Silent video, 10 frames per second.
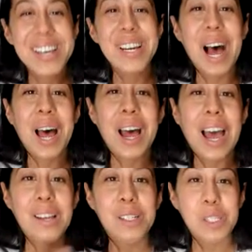
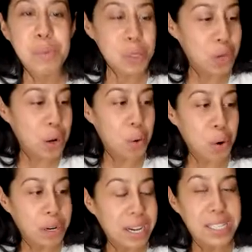I've just been trying to
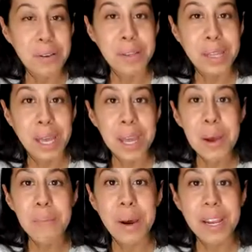organize everything.
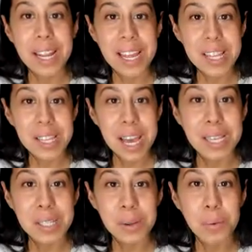But
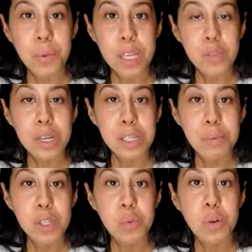yes, with these
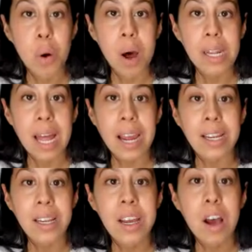recipes will go online
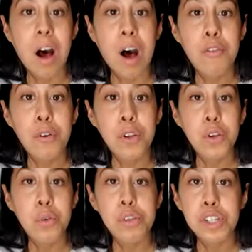for
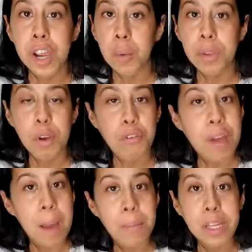you. Share with your
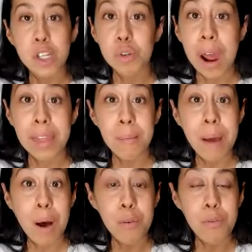family. Try them
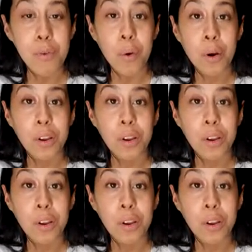out for